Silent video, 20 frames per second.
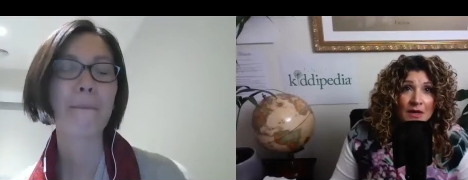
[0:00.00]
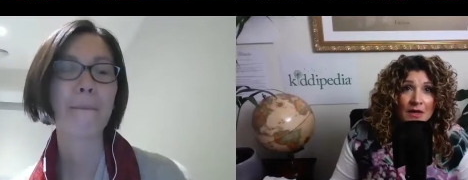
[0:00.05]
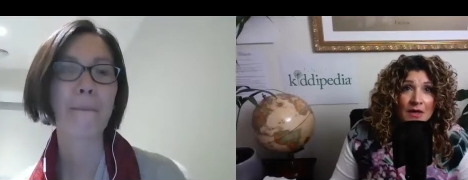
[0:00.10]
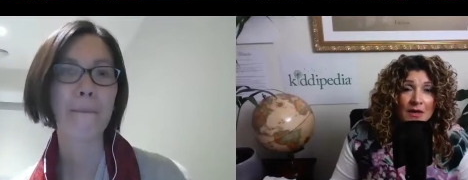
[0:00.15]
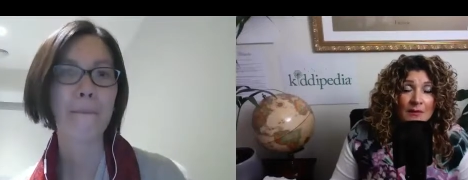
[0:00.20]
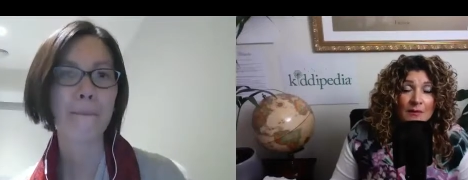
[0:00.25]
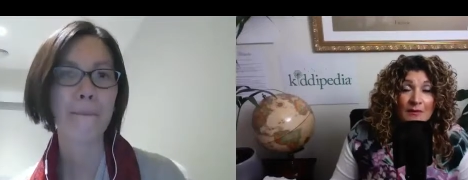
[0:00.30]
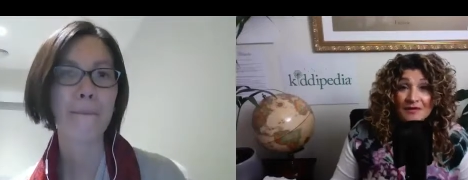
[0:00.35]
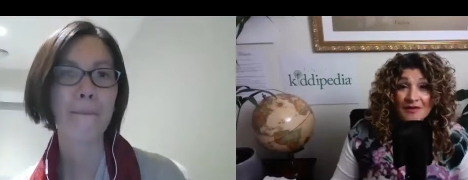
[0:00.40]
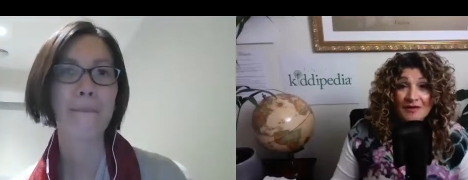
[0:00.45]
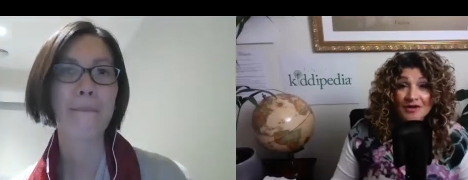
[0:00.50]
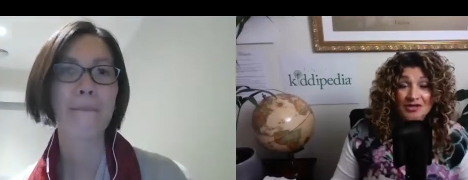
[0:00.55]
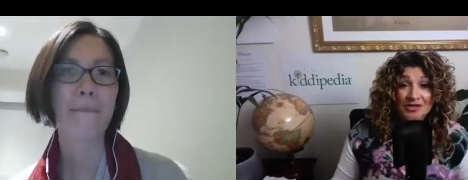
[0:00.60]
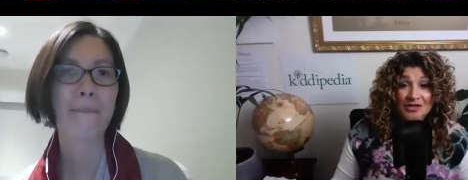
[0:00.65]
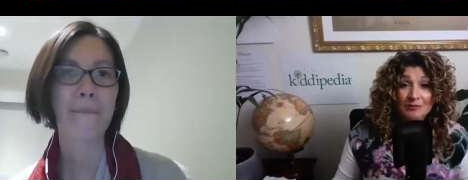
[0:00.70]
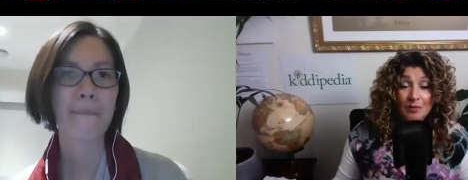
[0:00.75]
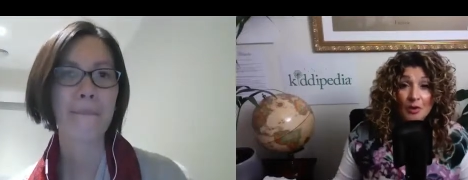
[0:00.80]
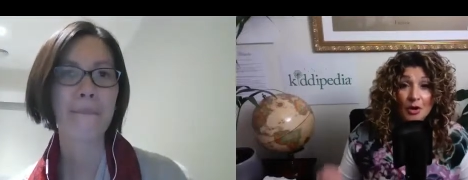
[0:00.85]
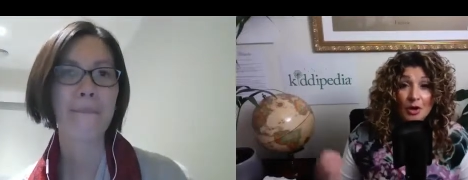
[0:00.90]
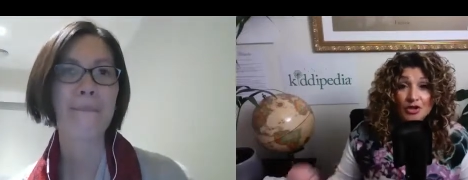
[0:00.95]
Speaker 1: Um, I've
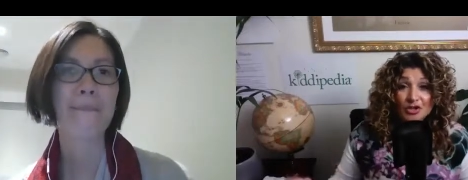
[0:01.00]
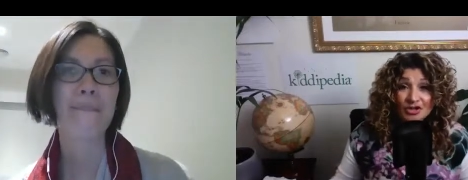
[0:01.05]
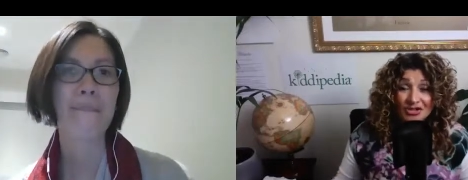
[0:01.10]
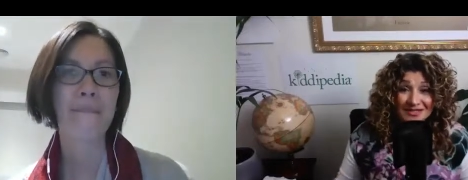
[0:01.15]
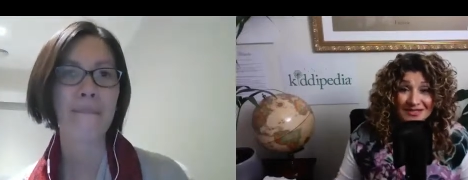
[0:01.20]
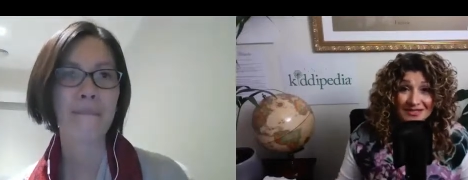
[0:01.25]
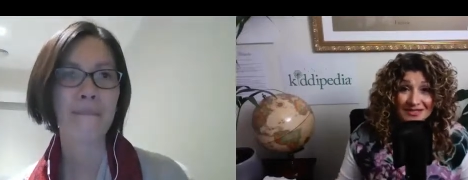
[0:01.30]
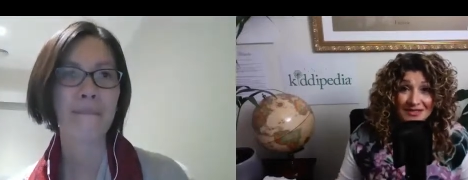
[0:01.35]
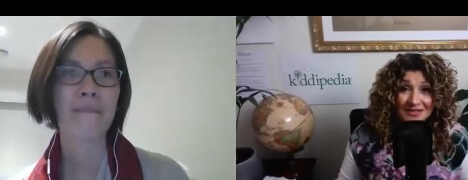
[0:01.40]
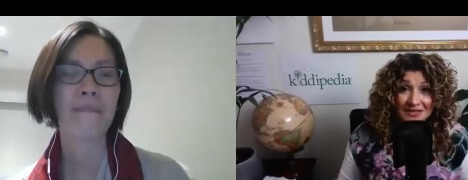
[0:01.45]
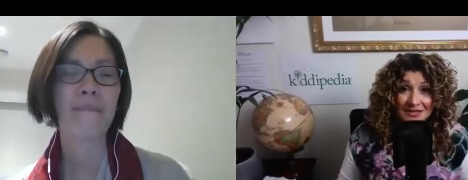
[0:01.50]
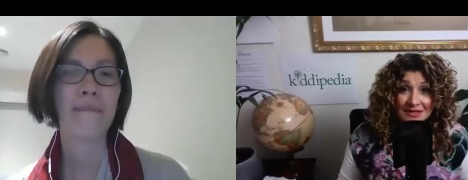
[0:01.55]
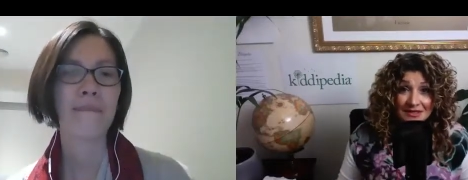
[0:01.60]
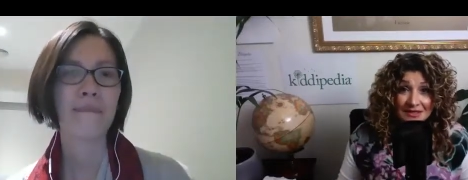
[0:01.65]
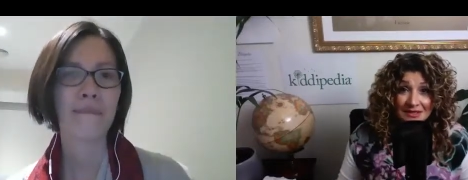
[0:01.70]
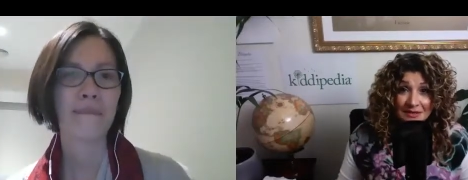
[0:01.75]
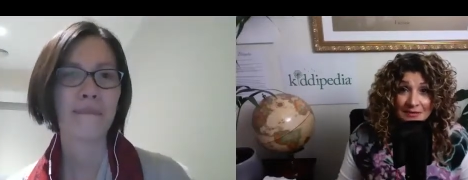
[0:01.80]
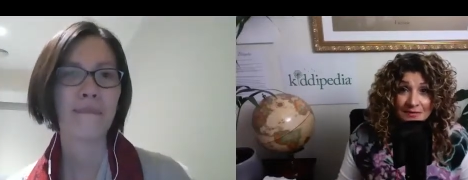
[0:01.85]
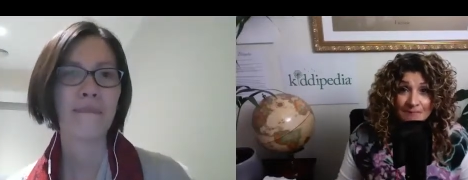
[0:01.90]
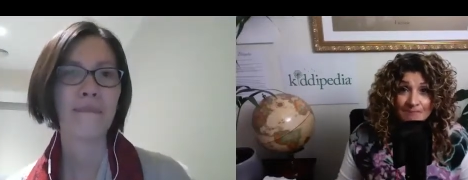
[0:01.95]
actually purchased
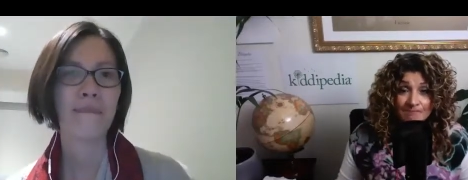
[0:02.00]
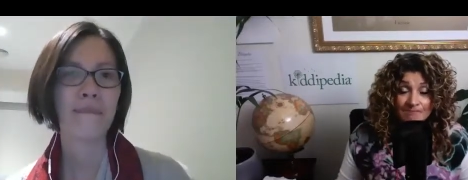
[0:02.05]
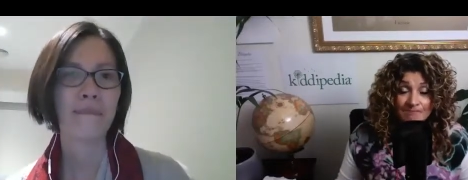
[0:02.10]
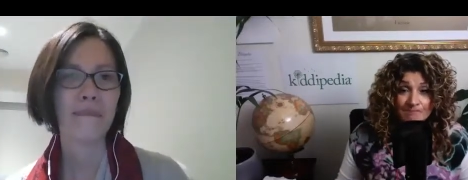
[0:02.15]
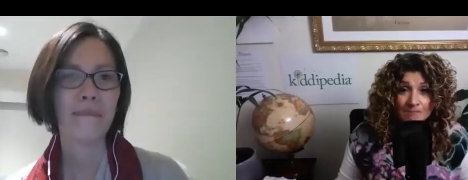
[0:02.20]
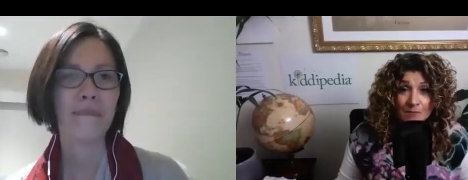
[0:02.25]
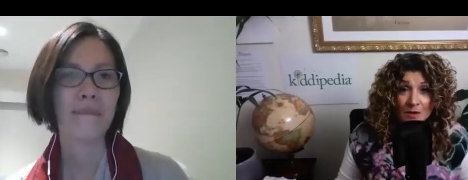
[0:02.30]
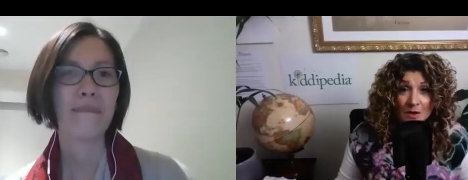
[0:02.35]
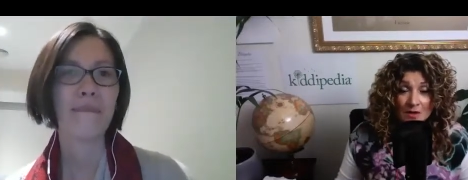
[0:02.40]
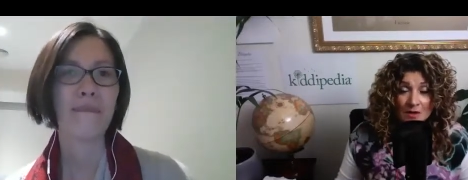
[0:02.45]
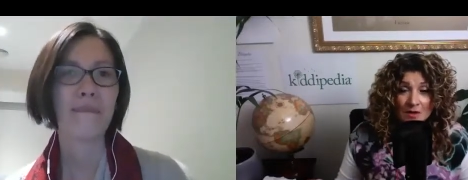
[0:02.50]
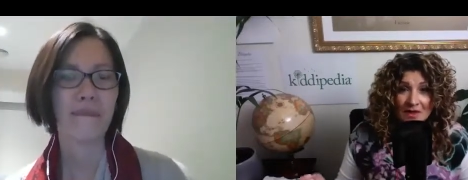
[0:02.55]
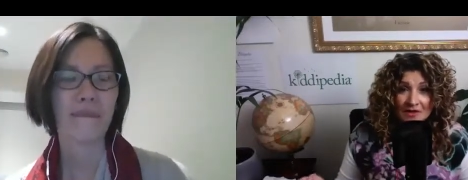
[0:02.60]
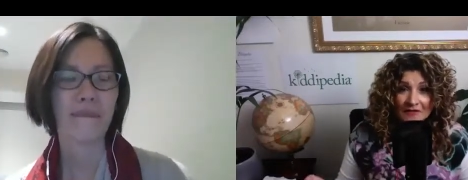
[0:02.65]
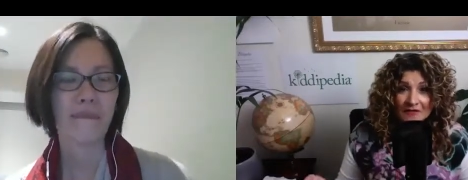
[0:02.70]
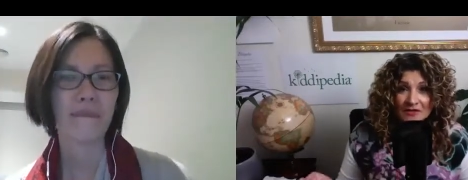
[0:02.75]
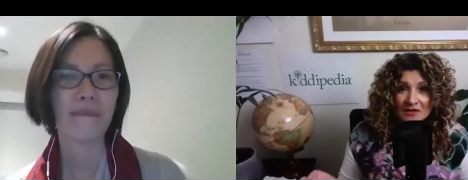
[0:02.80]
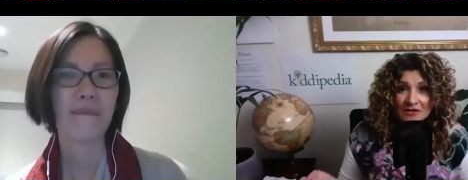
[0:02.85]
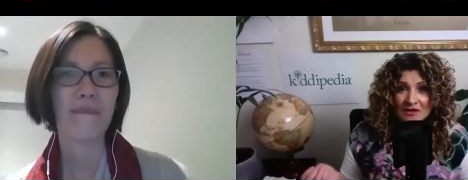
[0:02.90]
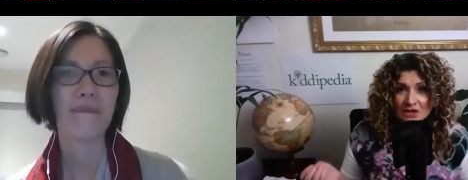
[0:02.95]
um,
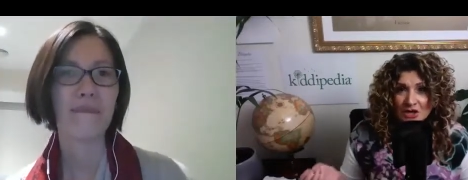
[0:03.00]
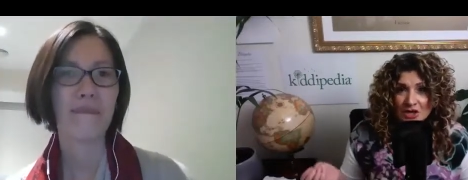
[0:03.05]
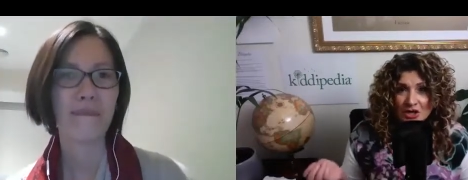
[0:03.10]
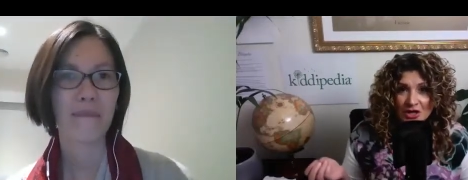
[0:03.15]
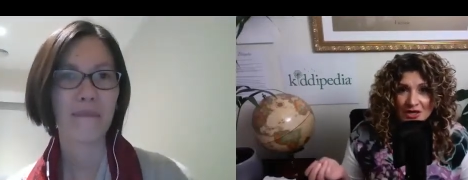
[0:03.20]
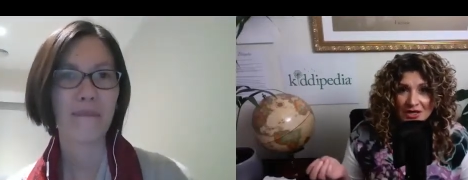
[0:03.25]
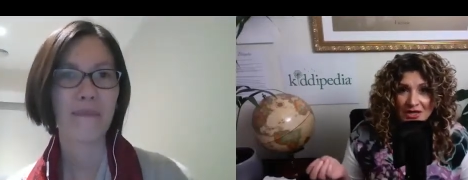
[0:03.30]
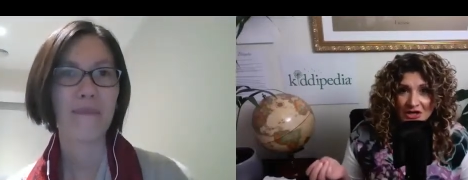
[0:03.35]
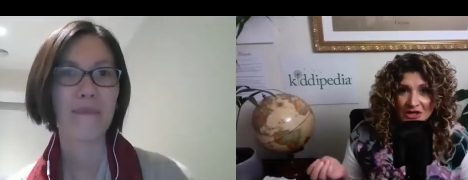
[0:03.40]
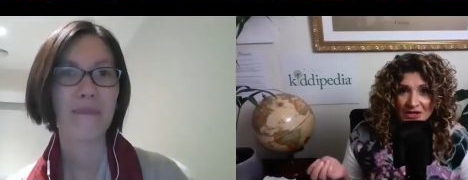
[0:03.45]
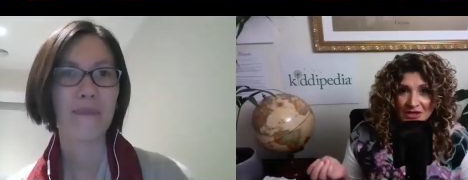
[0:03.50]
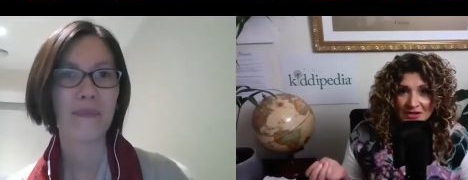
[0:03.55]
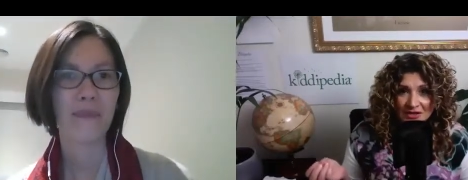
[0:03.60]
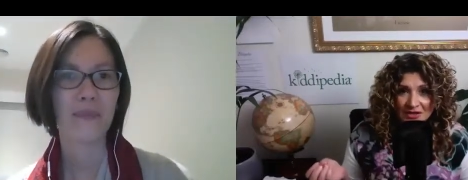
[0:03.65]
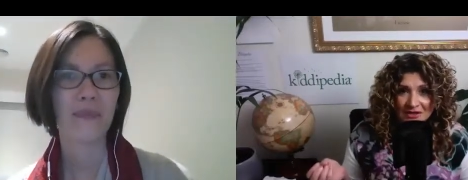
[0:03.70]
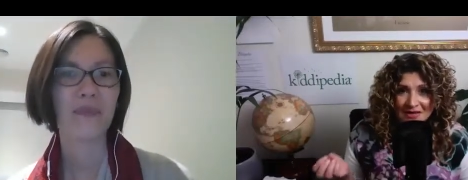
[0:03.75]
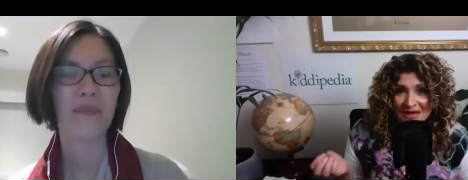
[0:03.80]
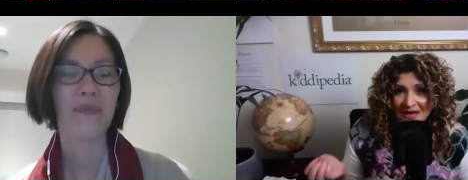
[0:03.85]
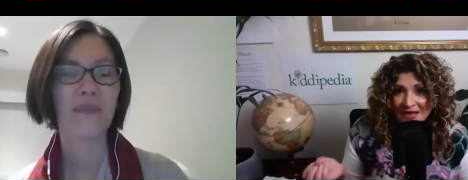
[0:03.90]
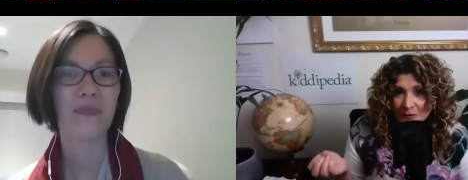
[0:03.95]
lavender that you can actually
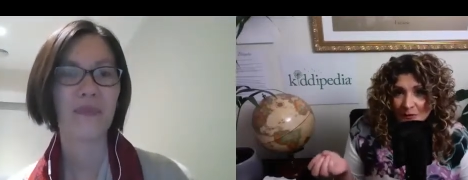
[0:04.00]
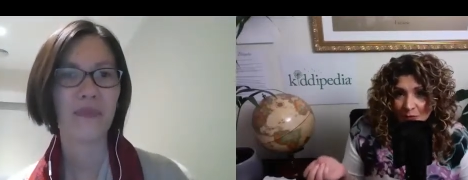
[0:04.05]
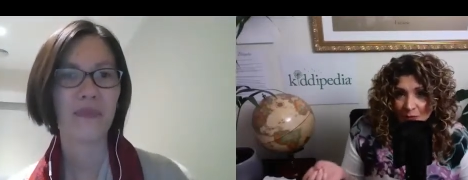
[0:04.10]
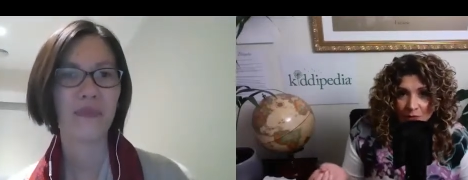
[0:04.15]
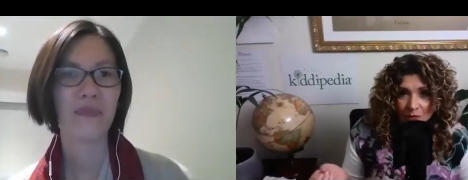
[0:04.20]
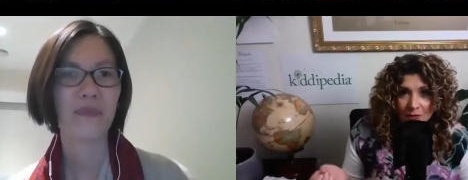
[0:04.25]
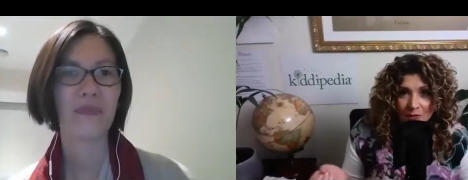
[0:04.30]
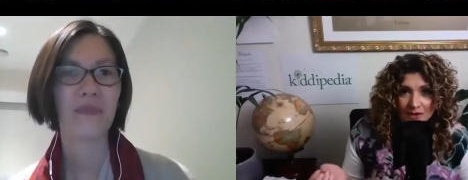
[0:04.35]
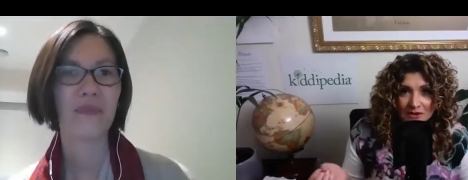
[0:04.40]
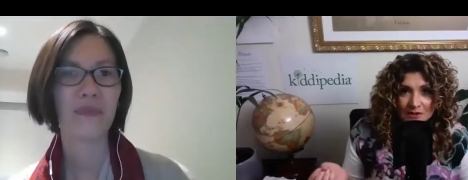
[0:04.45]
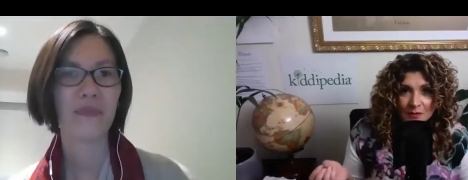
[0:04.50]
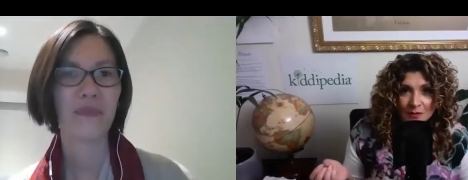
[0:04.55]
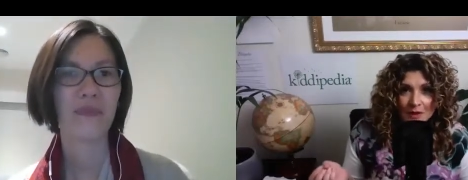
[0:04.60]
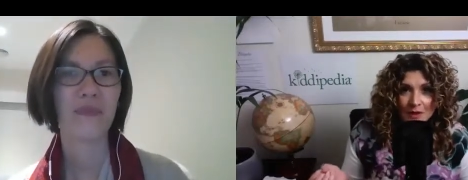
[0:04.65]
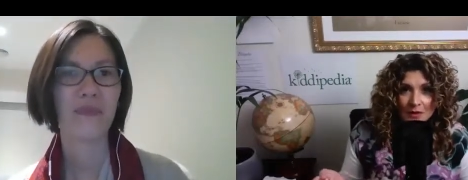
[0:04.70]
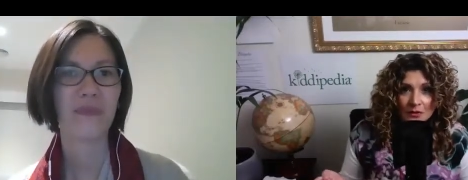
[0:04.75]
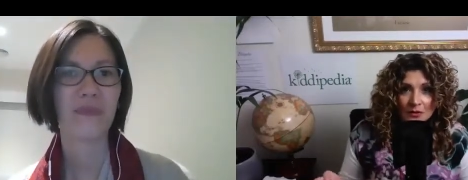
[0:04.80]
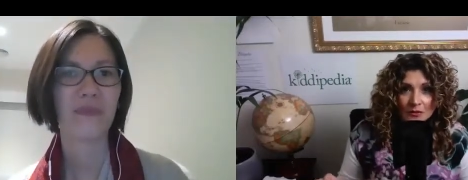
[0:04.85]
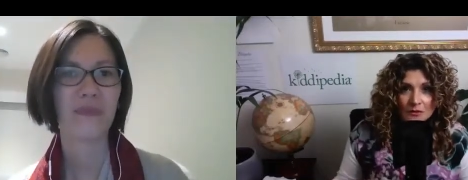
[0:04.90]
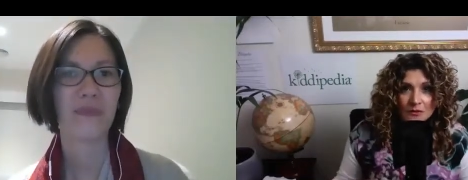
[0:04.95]
is edible as well.